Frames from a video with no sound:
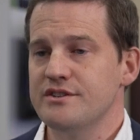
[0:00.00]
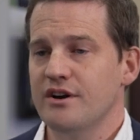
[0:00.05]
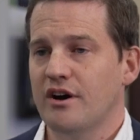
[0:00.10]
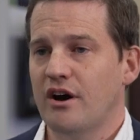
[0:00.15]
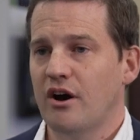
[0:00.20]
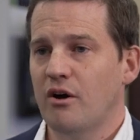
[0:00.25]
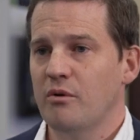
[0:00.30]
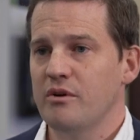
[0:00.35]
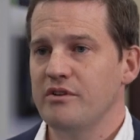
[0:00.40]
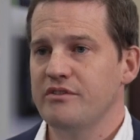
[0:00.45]
to
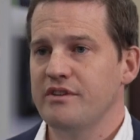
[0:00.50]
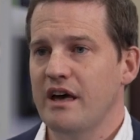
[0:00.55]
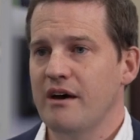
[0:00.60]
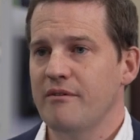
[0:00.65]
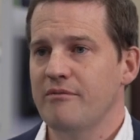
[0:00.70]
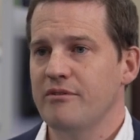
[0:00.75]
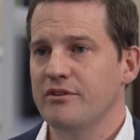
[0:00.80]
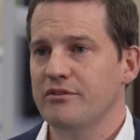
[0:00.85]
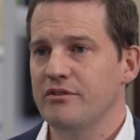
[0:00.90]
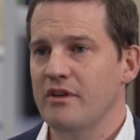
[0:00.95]
always
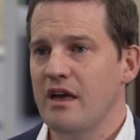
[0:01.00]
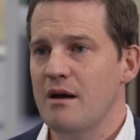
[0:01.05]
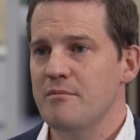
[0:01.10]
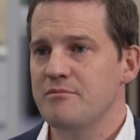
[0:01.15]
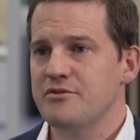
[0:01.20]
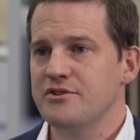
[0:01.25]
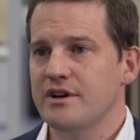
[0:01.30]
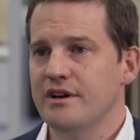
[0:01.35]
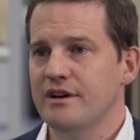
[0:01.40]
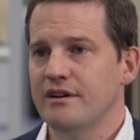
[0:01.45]
have the
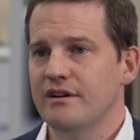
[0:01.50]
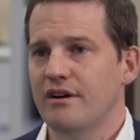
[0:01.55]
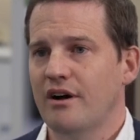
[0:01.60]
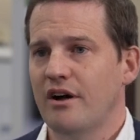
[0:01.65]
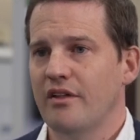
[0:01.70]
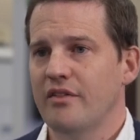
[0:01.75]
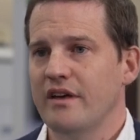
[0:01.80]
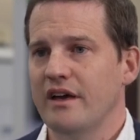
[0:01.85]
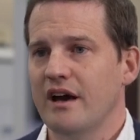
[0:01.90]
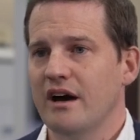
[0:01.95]
slam shut
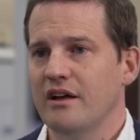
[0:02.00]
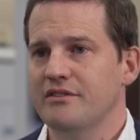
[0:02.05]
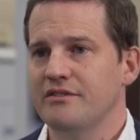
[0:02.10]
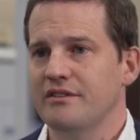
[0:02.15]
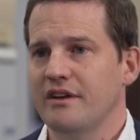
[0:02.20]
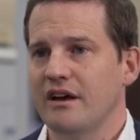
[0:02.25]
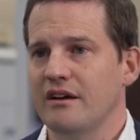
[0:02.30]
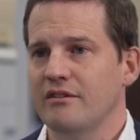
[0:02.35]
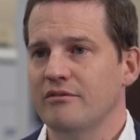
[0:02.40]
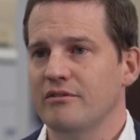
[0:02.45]
on the
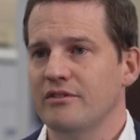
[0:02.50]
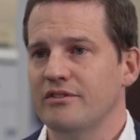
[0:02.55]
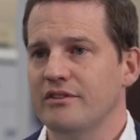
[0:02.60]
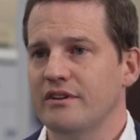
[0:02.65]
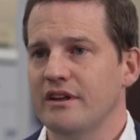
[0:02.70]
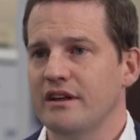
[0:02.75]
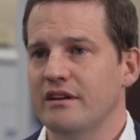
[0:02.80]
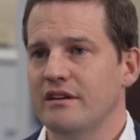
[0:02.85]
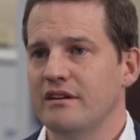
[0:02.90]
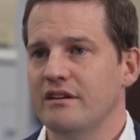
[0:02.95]
outside of a
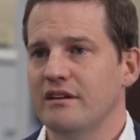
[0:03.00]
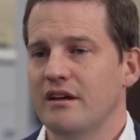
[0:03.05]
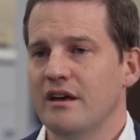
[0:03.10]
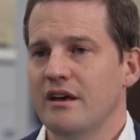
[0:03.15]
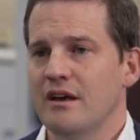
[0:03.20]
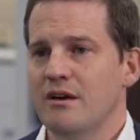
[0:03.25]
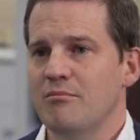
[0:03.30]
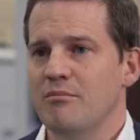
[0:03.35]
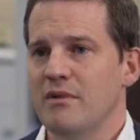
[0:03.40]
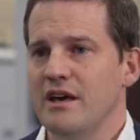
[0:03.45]
skid,
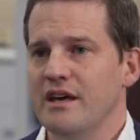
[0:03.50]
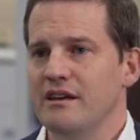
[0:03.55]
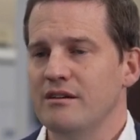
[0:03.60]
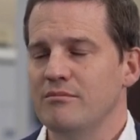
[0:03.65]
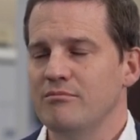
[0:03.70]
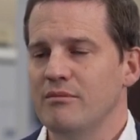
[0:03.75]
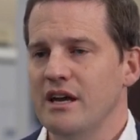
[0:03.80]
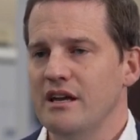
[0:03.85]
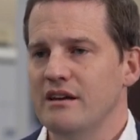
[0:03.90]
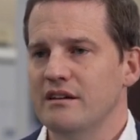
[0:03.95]

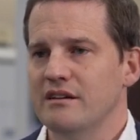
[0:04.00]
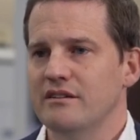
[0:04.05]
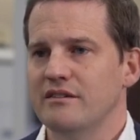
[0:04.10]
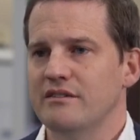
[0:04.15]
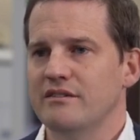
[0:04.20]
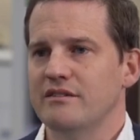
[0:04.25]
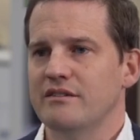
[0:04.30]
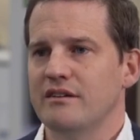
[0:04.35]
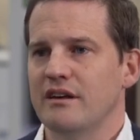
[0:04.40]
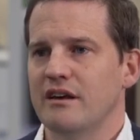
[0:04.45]
making
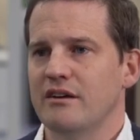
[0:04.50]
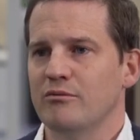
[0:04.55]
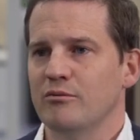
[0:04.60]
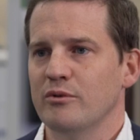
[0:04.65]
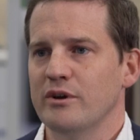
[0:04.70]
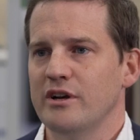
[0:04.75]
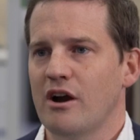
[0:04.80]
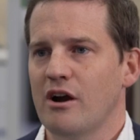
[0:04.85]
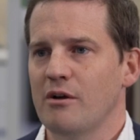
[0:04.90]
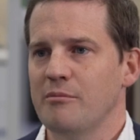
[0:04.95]
maintenance and
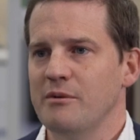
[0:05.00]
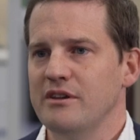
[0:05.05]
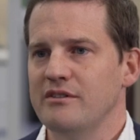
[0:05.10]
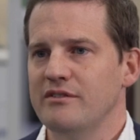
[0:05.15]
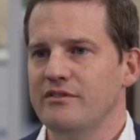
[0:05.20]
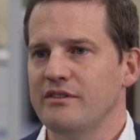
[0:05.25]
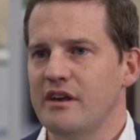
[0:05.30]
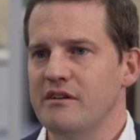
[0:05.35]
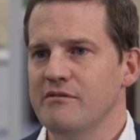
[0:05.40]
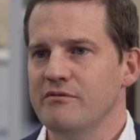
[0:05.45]
rearming
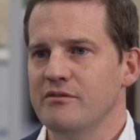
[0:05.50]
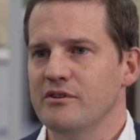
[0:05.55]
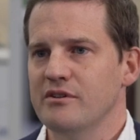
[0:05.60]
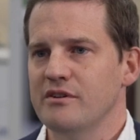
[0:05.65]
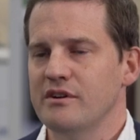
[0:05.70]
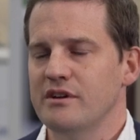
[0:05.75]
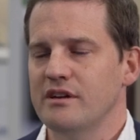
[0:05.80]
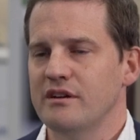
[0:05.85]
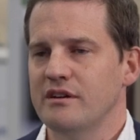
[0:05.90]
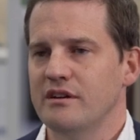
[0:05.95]

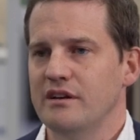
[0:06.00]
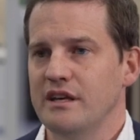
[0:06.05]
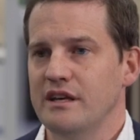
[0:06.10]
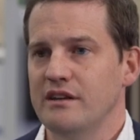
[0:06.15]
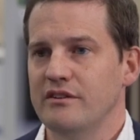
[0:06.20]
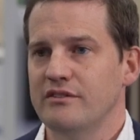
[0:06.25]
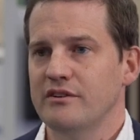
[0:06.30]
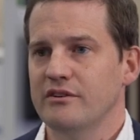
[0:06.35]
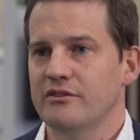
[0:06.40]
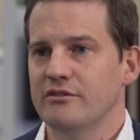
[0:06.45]
safer and an
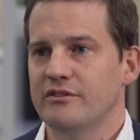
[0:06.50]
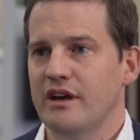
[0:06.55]
easier